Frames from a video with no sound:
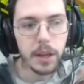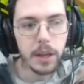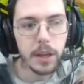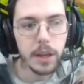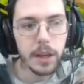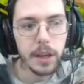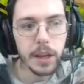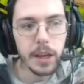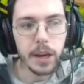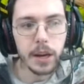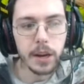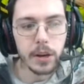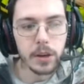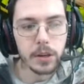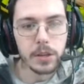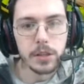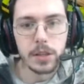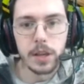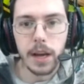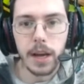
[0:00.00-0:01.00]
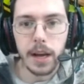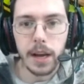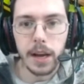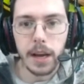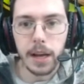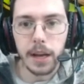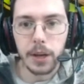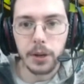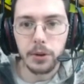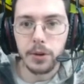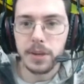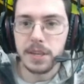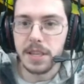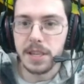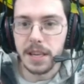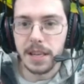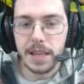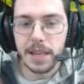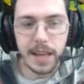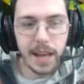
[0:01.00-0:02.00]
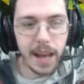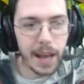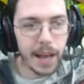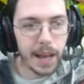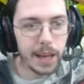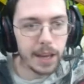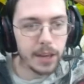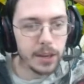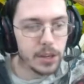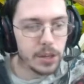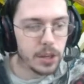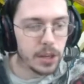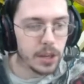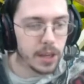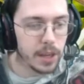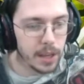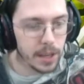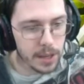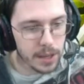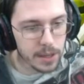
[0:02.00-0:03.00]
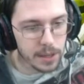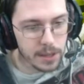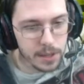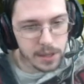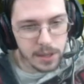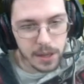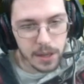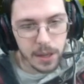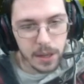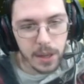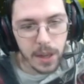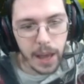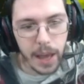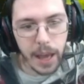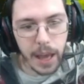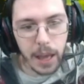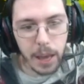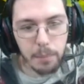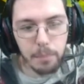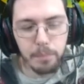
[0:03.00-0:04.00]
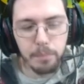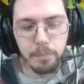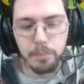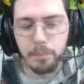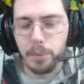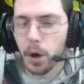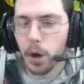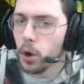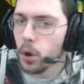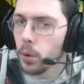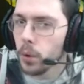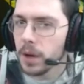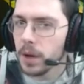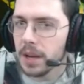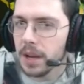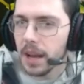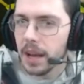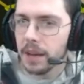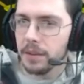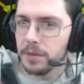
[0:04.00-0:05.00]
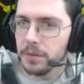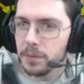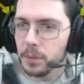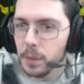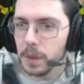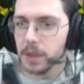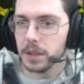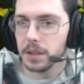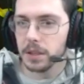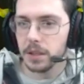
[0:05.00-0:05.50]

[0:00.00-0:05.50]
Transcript: Here's uh, Christy the Kind. She is a bow and knife wielder